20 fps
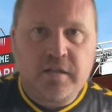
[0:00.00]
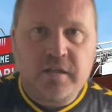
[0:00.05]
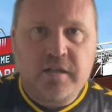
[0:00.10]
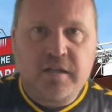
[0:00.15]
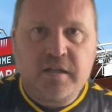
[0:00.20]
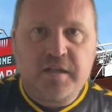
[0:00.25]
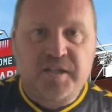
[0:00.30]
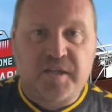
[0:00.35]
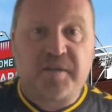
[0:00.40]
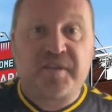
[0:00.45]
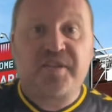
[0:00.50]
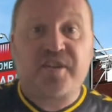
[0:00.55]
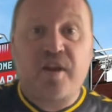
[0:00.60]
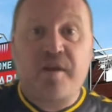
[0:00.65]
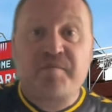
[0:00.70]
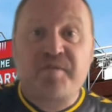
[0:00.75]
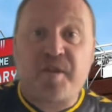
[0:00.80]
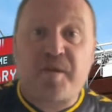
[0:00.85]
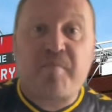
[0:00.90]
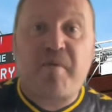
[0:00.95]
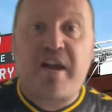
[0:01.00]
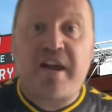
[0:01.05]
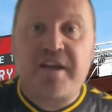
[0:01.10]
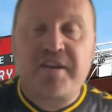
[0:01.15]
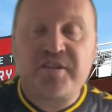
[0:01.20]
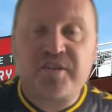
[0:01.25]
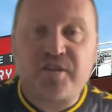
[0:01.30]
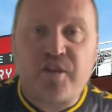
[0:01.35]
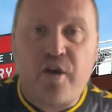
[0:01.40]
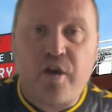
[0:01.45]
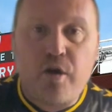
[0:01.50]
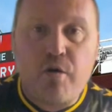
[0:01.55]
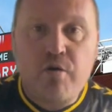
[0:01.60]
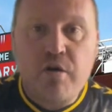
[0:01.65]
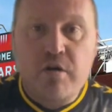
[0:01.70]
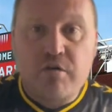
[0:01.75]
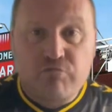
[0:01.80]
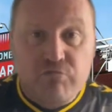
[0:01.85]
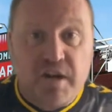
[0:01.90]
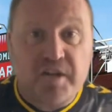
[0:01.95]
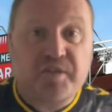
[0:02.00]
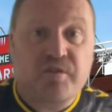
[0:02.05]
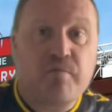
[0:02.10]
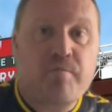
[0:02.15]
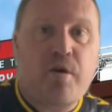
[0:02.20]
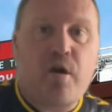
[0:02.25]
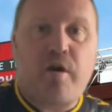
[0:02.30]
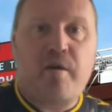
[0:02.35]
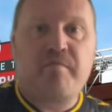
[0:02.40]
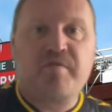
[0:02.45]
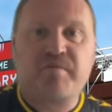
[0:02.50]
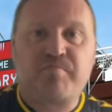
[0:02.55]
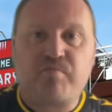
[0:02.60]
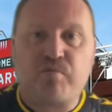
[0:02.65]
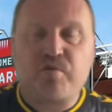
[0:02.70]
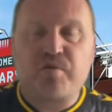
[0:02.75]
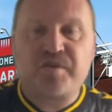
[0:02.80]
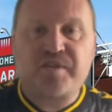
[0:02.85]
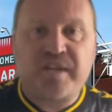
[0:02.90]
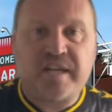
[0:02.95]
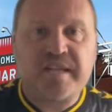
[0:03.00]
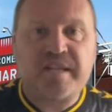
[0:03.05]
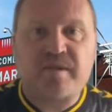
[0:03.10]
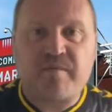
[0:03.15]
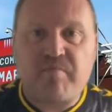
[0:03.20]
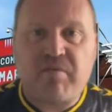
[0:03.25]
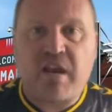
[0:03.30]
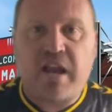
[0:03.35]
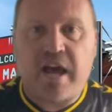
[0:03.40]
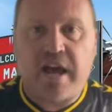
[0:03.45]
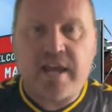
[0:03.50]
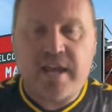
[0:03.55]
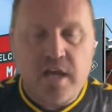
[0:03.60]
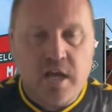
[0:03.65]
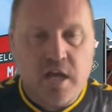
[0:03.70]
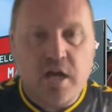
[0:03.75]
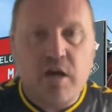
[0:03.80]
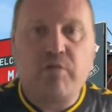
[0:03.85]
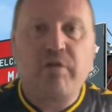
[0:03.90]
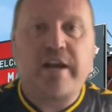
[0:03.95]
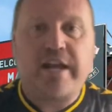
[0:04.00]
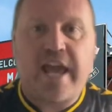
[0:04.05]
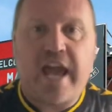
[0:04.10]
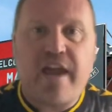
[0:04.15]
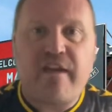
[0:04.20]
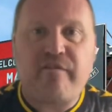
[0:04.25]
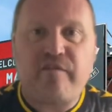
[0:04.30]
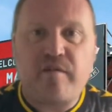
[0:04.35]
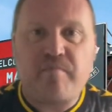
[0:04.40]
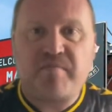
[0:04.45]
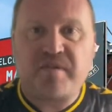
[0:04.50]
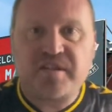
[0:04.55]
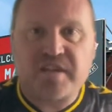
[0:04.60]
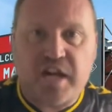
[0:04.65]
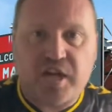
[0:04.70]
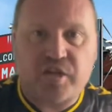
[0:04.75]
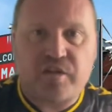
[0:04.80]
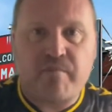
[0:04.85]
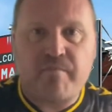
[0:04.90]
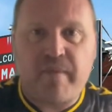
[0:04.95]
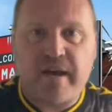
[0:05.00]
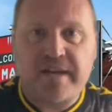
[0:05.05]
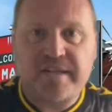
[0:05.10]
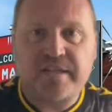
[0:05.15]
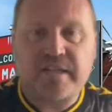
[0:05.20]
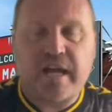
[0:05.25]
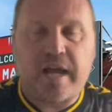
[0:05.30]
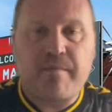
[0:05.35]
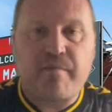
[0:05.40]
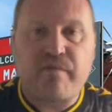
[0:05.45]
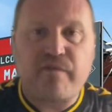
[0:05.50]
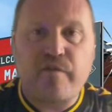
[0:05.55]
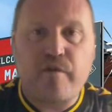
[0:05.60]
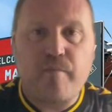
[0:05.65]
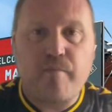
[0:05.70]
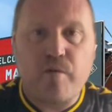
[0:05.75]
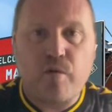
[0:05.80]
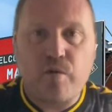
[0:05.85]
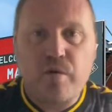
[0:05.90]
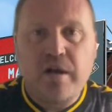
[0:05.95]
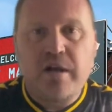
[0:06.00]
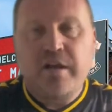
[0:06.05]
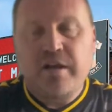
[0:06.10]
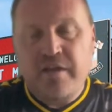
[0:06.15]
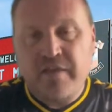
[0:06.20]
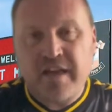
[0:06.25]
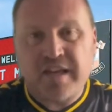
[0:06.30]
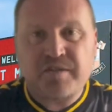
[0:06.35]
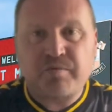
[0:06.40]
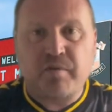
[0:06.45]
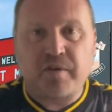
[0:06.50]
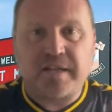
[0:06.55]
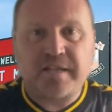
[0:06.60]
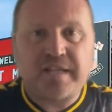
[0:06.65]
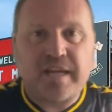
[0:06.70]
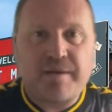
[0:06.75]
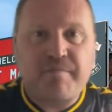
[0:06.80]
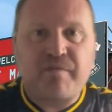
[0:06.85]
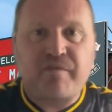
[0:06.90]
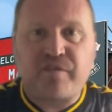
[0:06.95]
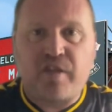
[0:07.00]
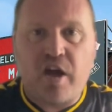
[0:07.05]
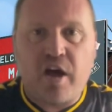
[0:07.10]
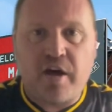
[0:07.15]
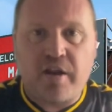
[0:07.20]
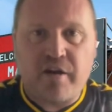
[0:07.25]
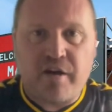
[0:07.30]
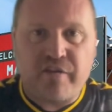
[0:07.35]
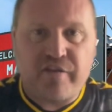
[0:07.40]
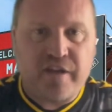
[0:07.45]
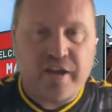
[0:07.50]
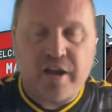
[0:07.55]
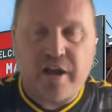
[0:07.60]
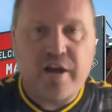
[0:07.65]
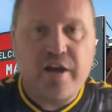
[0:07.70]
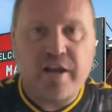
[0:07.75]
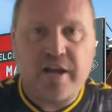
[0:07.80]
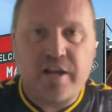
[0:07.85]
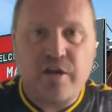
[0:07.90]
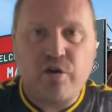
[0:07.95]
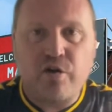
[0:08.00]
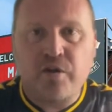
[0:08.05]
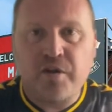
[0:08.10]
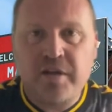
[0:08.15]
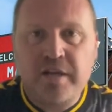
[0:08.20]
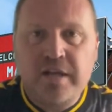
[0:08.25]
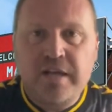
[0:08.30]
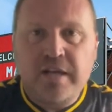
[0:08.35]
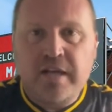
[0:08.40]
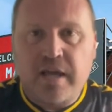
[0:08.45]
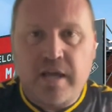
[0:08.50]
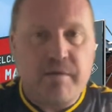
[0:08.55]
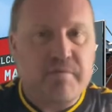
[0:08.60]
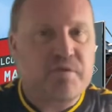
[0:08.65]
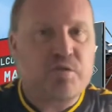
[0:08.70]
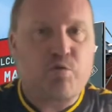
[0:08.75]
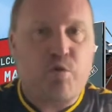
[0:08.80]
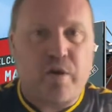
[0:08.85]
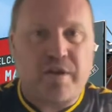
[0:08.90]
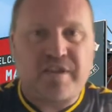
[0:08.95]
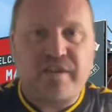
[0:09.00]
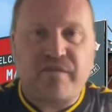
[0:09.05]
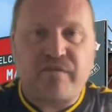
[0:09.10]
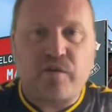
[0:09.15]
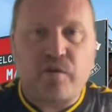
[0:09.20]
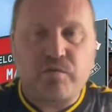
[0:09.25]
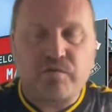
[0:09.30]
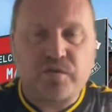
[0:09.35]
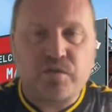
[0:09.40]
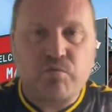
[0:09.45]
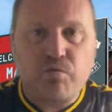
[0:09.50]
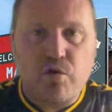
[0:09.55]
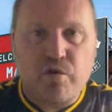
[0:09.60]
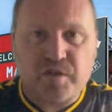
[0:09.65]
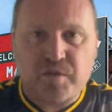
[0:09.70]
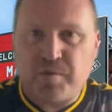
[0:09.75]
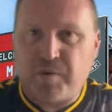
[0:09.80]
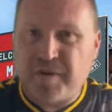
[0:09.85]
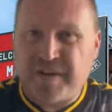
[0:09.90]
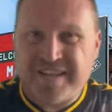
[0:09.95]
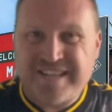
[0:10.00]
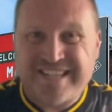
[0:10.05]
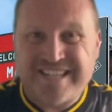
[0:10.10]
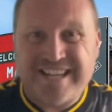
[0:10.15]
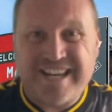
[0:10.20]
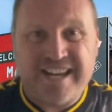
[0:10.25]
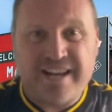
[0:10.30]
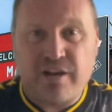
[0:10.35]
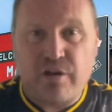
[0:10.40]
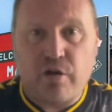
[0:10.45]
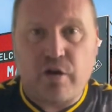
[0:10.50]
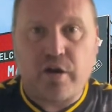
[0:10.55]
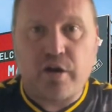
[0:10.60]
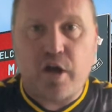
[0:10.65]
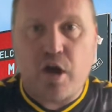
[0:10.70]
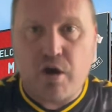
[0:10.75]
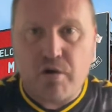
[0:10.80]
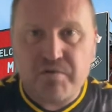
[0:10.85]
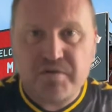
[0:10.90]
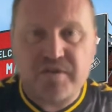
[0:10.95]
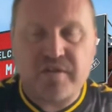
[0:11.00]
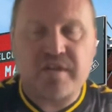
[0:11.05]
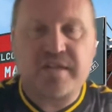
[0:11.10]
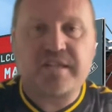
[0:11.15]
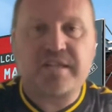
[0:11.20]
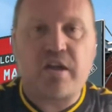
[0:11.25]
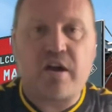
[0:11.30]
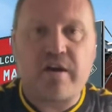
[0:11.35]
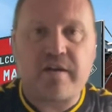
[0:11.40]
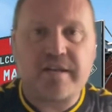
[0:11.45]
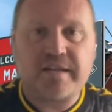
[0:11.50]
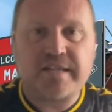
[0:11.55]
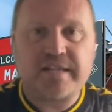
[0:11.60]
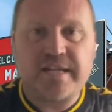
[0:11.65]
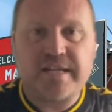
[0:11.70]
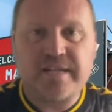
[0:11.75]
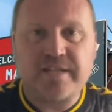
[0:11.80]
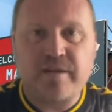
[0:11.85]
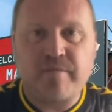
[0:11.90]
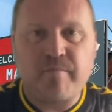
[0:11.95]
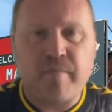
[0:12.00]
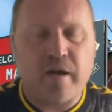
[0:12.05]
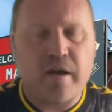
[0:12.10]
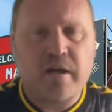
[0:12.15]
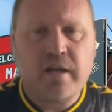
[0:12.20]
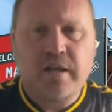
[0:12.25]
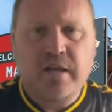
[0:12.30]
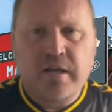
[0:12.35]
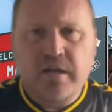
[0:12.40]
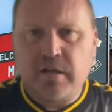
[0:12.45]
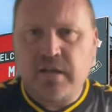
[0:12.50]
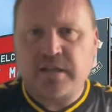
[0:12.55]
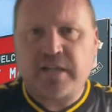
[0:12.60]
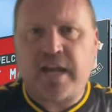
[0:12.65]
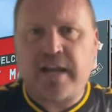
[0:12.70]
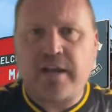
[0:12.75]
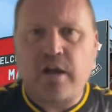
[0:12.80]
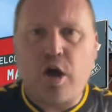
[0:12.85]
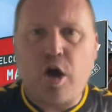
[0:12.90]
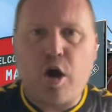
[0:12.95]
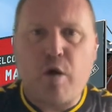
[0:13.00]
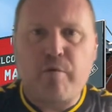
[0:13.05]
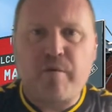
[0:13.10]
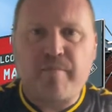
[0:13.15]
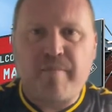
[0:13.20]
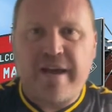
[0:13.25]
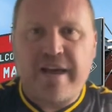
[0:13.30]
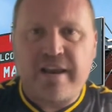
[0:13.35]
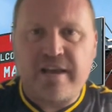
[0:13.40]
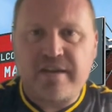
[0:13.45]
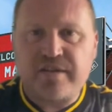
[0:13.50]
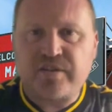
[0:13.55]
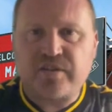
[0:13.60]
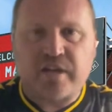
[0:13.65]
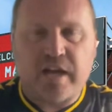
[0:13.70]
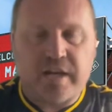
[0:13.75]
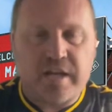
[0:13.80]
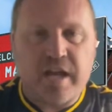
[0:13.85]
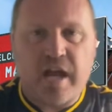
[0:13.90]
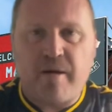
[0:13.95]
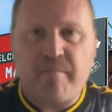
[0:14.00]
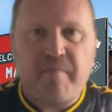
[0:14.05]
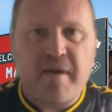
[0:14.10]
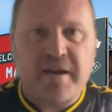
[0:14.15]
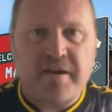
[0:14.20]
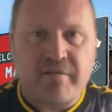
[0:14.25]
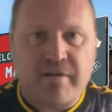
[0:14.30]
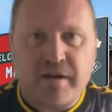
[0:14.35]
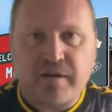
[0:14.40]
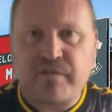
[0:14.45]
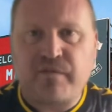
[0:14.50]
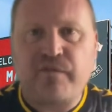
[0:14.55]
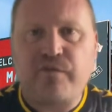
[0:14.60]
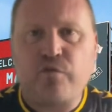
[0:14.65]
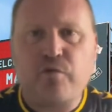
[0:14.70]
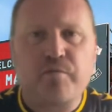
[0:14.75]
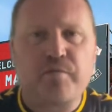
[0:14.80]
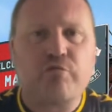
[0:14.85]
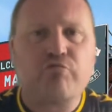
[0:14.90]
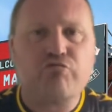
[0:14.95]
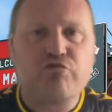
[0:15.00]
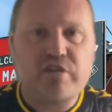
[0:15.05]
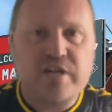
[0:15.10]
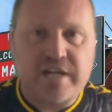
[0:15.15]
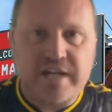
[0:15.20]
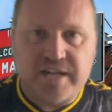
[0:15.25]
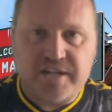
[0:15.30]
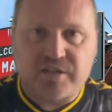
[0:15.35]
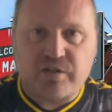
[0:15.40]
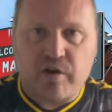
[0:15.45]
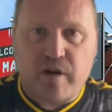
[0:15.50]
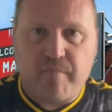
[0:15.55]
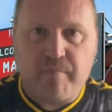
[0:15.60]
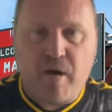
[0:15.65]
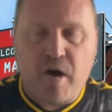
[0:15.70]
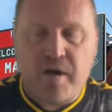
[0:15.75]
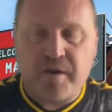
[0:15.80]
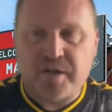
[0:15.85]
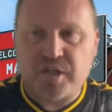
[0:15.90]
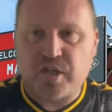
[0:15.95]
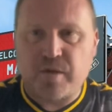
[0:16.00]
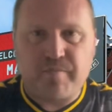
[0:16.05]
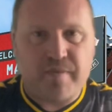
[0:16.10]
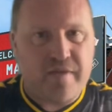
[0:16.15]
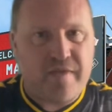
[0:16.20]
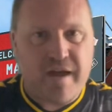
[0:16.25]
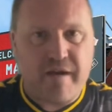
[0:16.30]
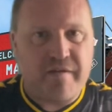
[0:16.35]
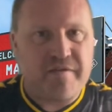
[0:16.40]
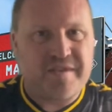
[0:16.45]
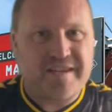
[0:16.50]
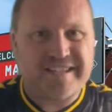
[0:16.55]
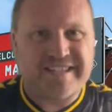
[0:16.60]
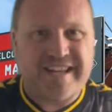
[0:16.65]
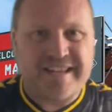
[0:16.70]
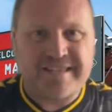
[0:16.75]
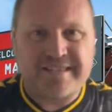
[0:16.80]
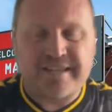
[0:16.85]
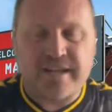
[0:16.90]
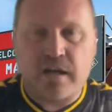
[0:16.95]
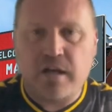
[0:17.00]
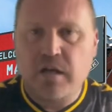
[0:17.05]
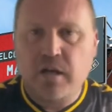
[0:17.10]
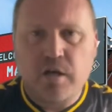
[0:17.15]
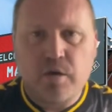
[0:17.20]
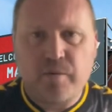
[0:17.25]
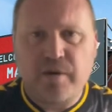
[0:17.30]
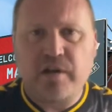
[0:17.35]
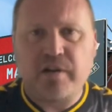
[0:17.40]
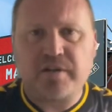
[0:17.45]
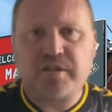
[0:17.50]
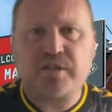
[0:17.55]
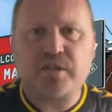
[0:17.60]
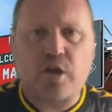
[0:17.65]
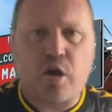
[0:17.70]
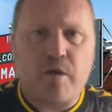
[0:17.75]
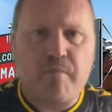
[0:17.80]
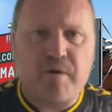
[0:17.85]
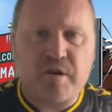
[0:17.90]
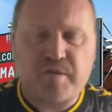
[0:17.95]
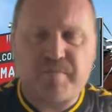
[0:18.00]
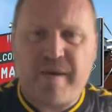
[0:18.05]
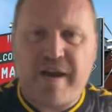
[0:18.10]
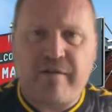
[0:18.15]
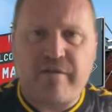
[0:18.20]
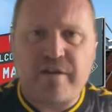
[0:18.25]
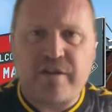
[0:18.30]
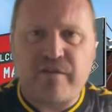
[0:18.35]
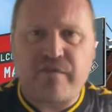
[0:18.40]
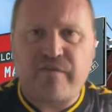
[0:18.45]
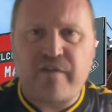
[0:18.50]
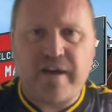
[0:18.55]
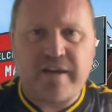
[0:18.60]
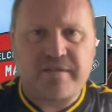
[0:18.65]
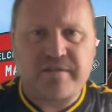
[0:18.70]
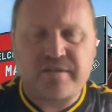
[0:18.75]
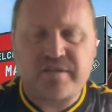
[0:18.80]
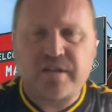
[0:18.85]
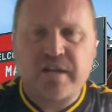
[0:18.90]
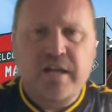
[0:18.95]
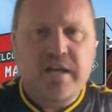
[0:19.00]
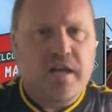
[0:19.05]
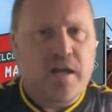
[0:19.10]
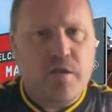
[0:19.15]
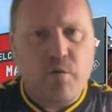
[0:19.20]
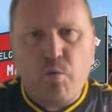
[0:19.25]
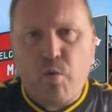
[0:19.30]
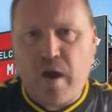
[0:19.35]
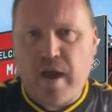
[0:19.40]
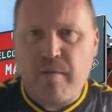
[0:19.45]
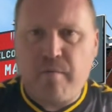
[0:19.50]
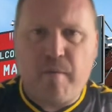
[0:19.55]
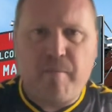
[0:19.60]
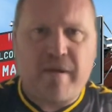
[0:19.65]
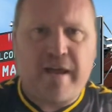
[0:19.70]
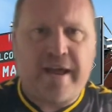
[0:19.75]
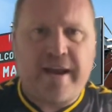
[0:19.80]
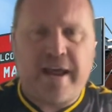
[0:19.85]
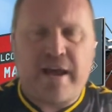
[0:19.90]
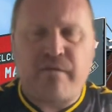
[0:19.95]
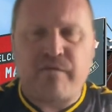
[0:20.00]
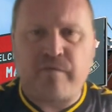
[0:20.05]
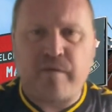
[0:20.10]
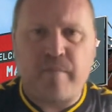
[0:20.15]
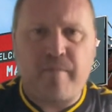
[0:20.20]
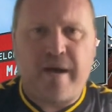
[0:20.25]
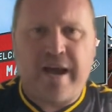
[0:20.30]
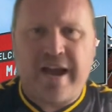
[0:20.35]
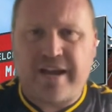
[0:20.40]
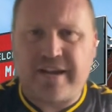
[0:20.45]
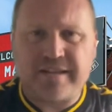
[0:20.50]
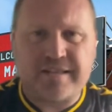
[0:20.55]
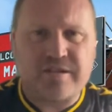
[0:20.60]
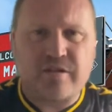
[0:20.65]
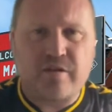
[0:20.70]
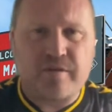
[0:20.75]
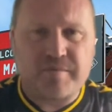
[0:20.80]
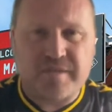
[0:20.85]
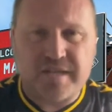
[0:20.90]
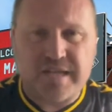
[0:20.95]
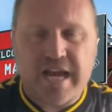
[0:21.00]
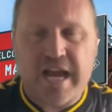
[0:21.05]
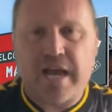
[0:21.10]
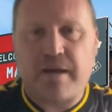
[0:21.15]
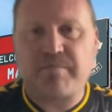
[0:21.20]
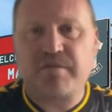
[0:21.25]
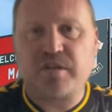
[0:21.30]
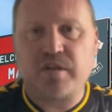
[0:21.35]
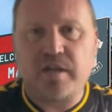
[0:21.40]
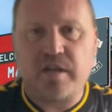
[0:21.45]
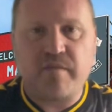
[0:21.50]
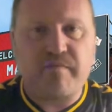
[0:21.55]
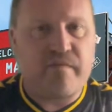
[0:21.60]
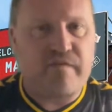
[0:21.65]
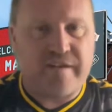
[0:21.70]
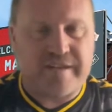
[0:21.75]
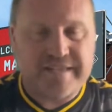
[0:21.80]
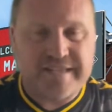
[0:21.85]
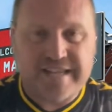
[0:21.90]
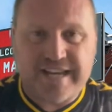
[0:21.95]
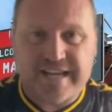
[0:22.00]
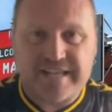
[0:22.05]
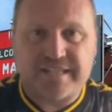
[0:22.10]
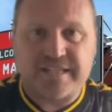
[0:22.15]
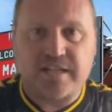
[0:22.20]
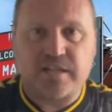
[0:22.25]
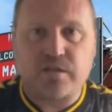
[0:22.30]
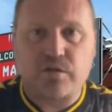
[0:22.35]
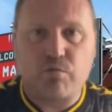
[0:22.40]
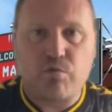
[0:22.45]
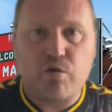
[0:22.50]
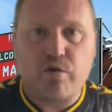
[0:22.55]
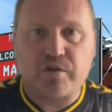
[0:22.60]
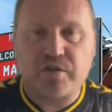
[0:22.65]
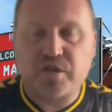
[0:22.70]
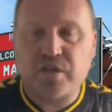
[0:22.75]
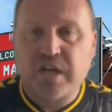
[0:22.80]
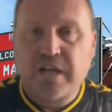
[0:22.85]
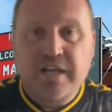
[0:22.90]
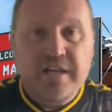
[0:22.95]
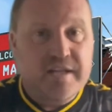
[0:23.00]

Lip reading: So in terms of the playing style, Russell Martin was brought in to play a really heavy possession-based game of football, and that's what the team have done. I think early on it was quite difficult to watch. We were conceding a lot of goals at the start of the season, but Taylor Harwood-Bellis and Jan Bednarek have formed a really solid partnership there in the centre. We look so much better in defence, and the way we're playing out from the back at times is absolutely fantastic to watch.